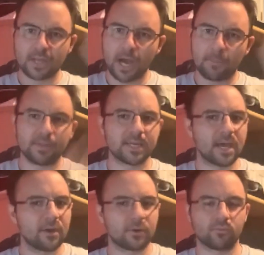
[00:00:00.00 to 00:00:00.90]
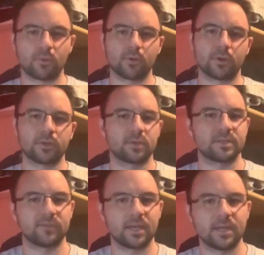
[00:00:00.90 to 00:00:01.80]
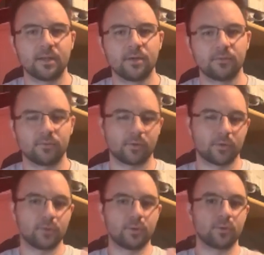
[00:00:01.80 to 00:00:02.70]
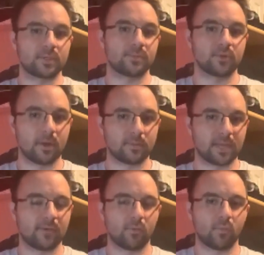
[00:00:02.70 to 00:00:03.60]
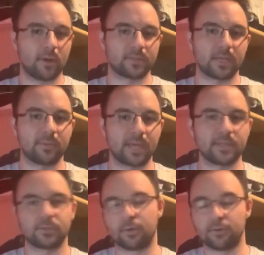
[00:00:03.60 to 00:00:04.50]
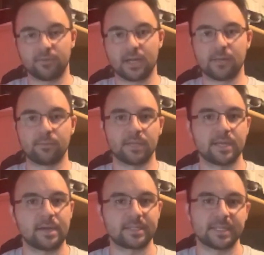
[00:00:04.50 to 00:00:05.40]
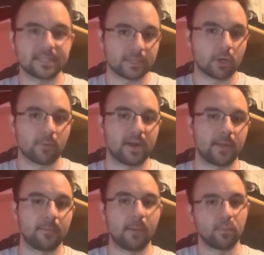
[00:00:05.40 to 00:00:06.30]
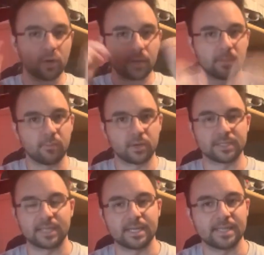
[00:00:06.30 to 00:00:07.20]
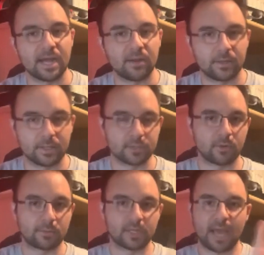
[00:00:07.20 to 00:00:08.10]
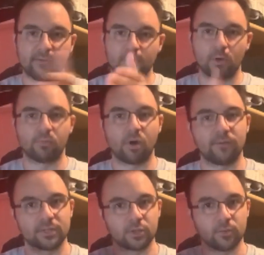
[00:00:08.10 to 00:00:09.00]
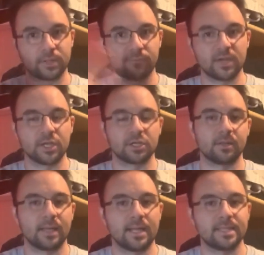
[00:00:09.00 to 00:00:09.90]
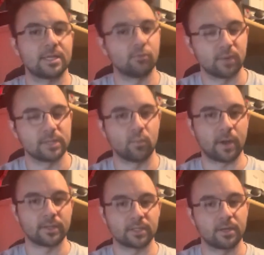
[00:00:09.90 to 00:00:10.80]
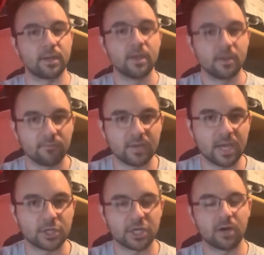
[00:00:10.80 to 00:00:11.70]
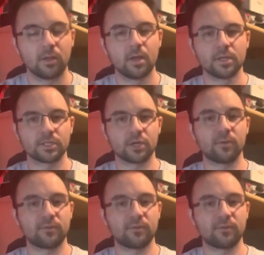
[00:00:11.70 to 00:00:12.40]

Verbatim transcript: up and down on a roller coaster as of late. For you newer subscribers, I have a rare type of cancer called von Hippel-Lindau disease. I talk about it in my book. My book is linked down in the description. Half of all profits are going to the VHL Alliance to help raise awareness on VHL. So